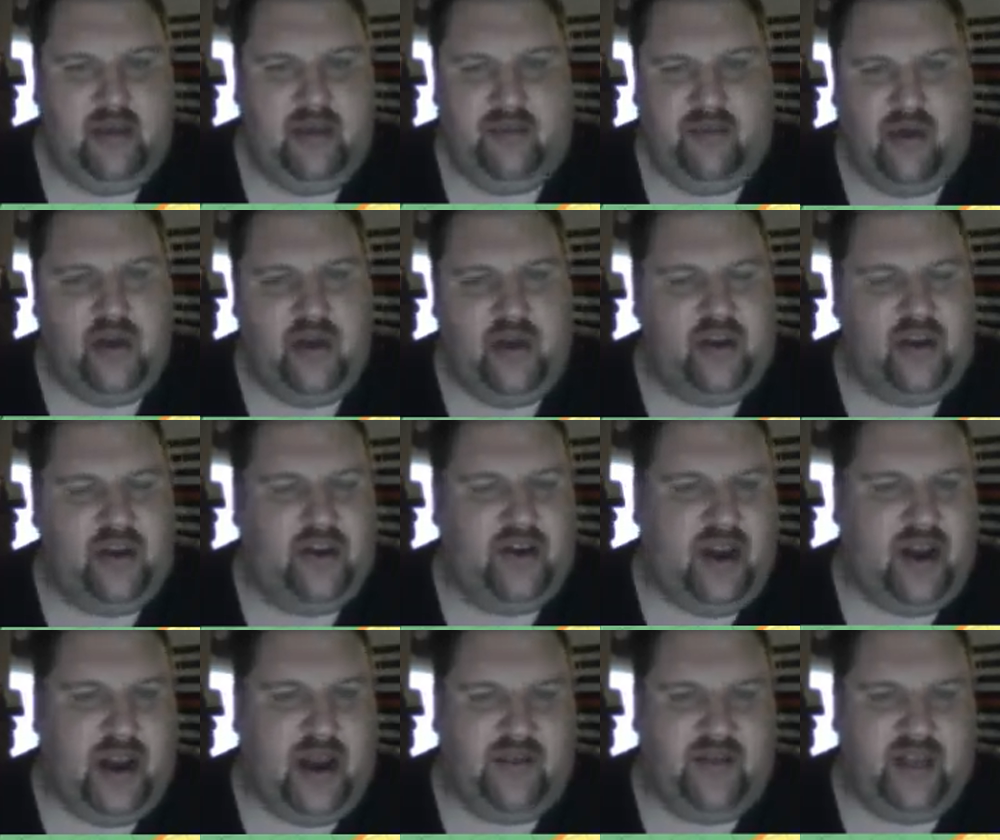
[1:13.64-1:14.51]
Roanoke,
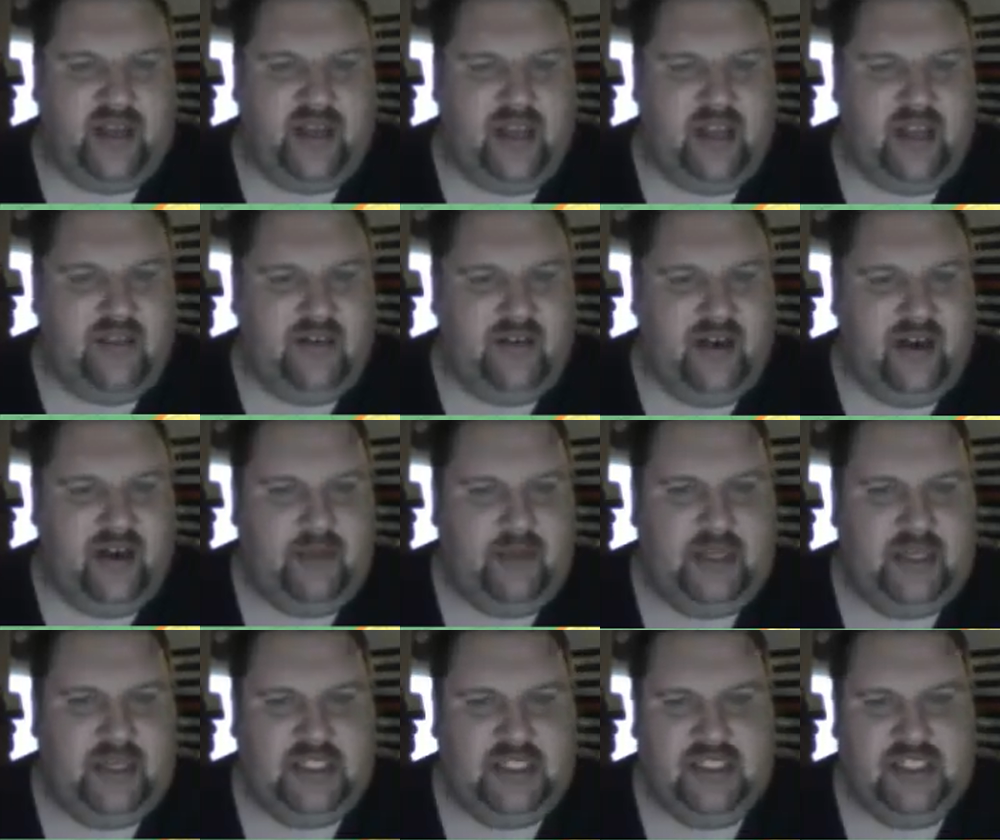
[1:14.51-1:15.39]
you're not out of it either. I
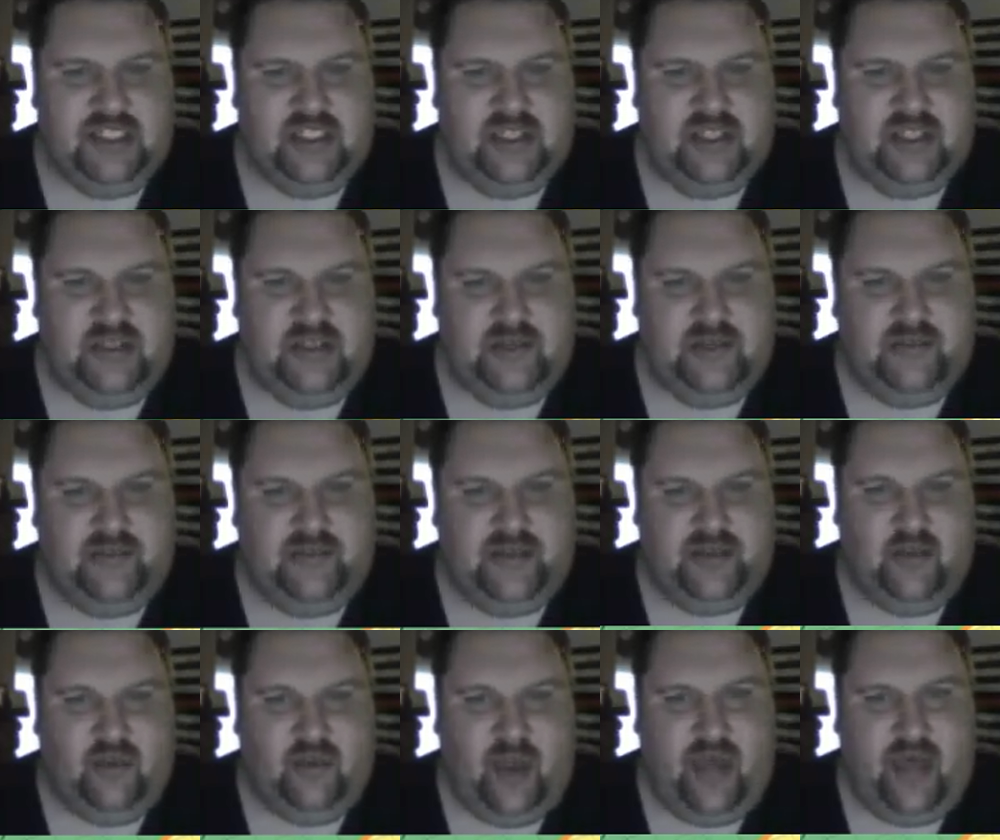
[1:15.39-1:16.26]
mean, it's just
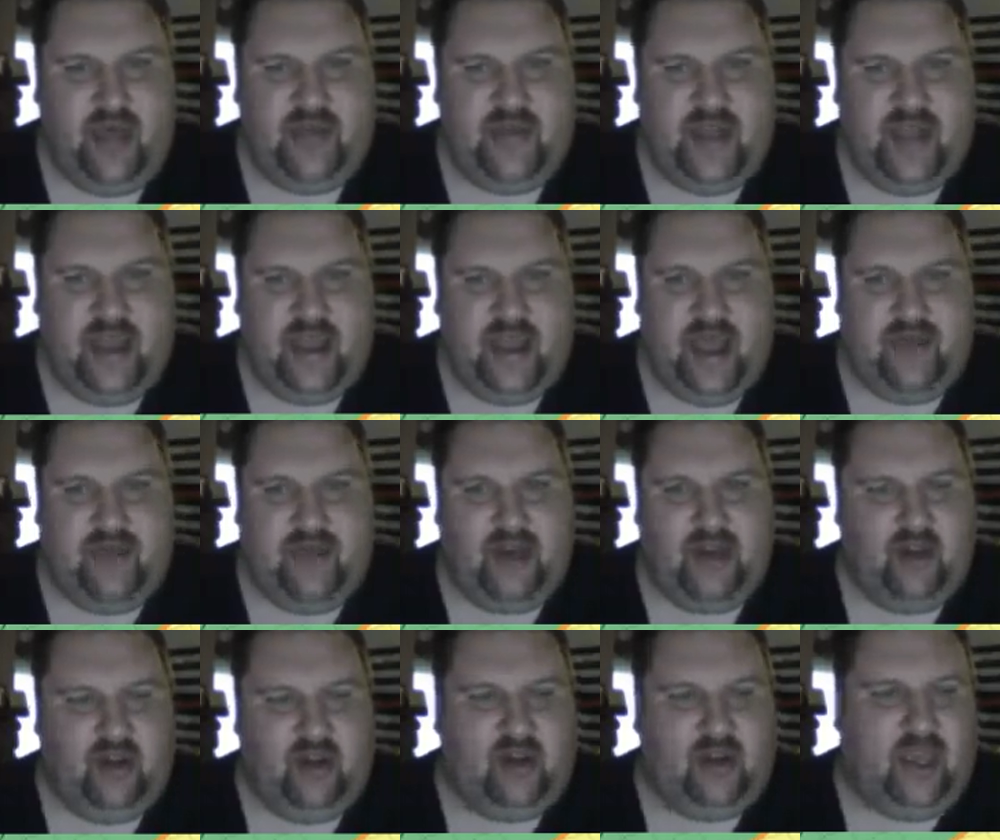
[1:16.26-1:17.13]
the way that they
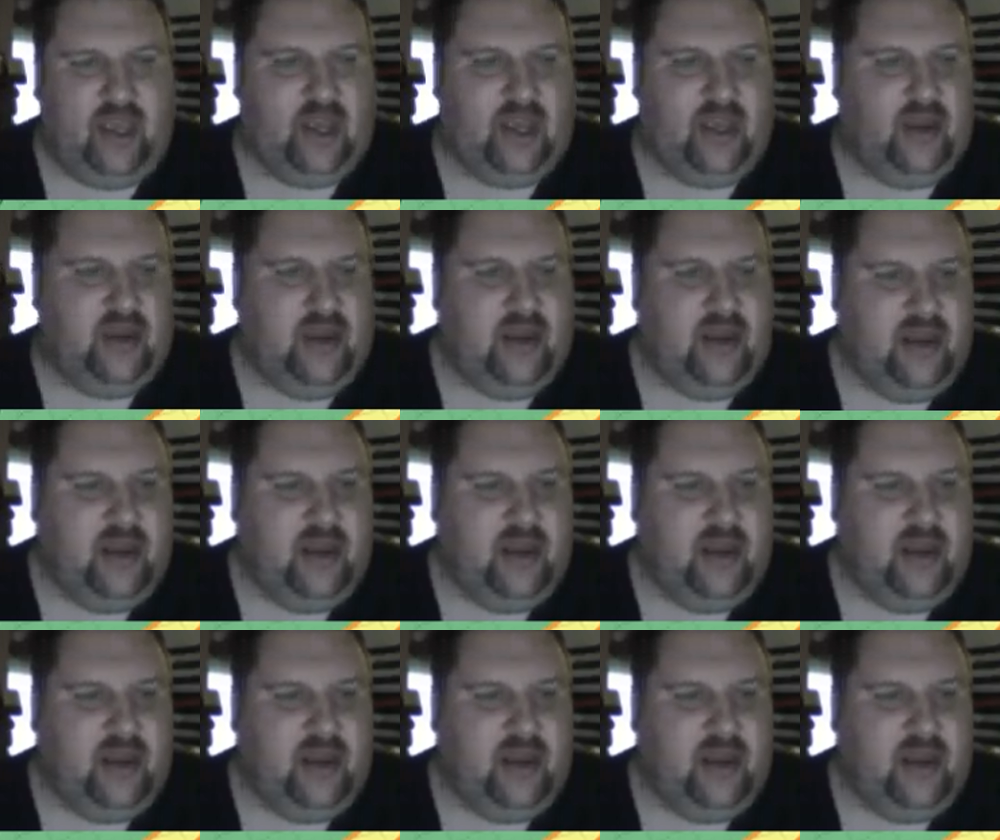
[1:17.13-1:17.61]
have it looking.